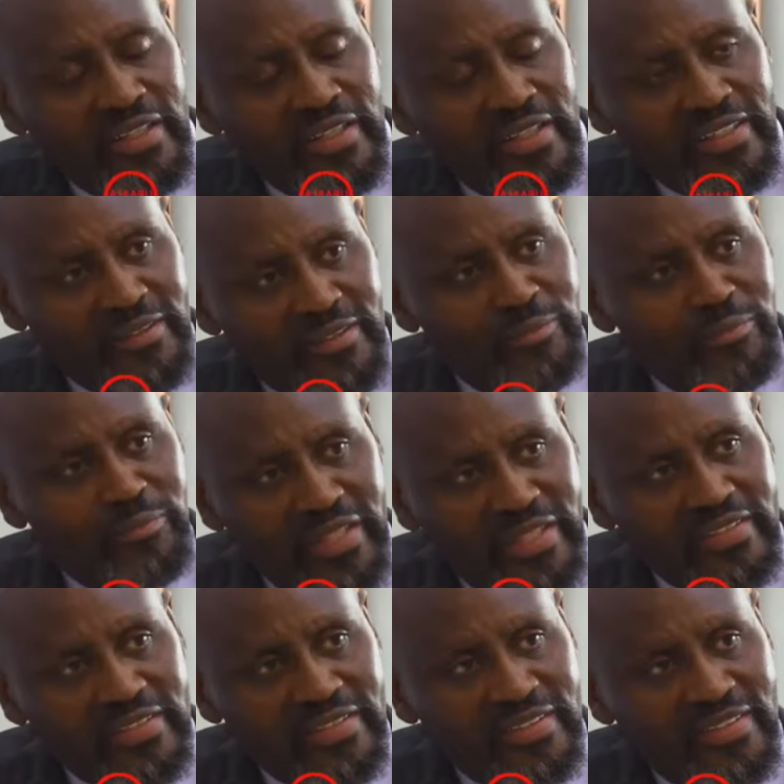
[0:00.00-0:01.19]
biggest,
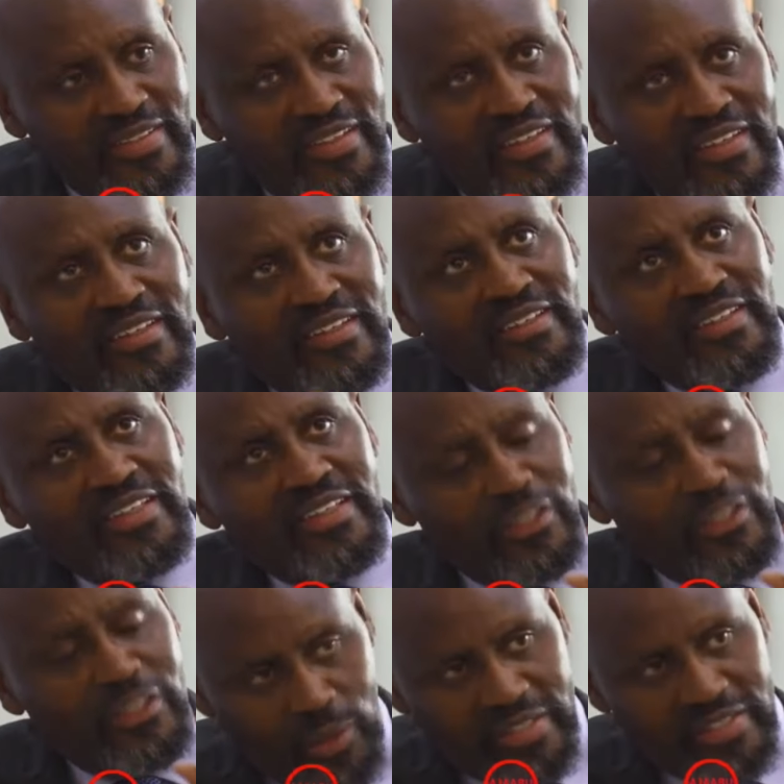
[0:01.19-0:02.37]
in your
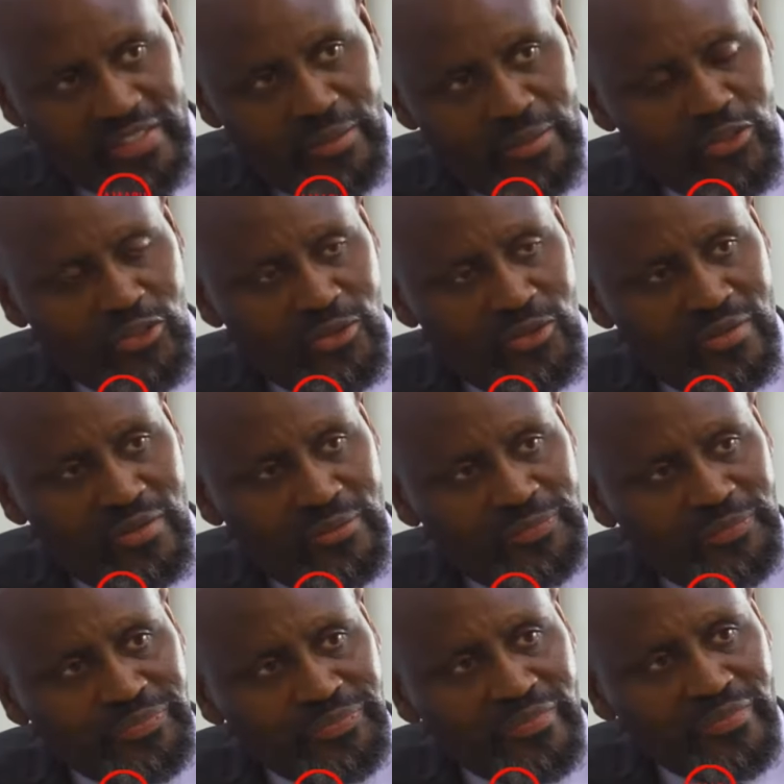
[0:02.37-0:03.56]
estimation,
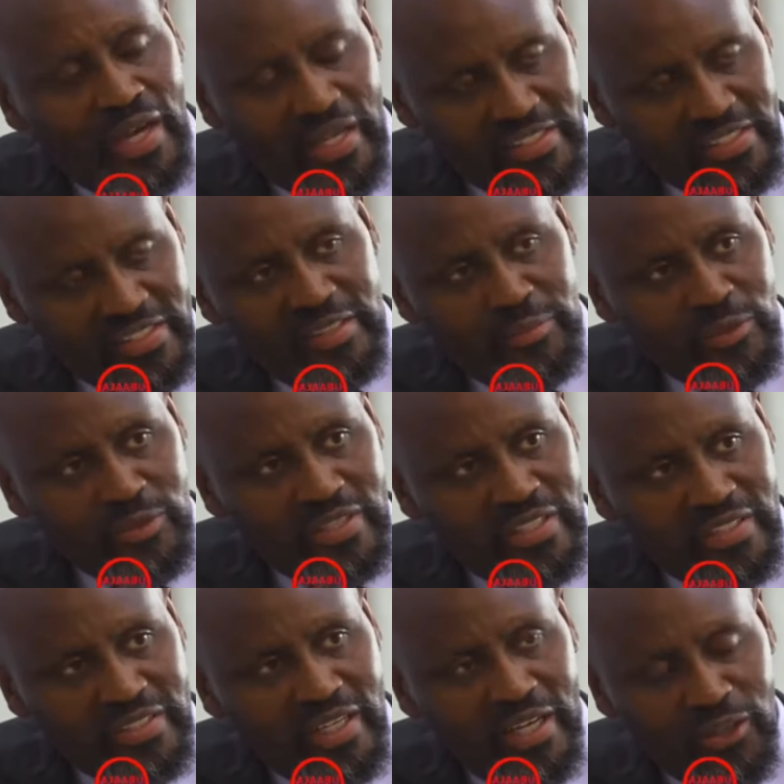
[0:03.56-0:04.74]
attribute that a
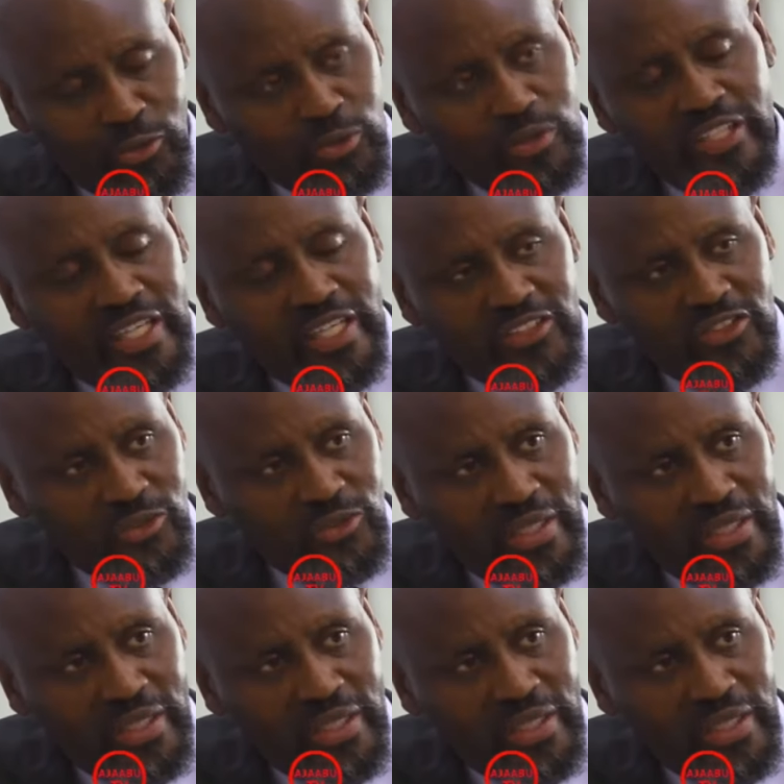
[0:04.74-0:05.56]
good judge should have.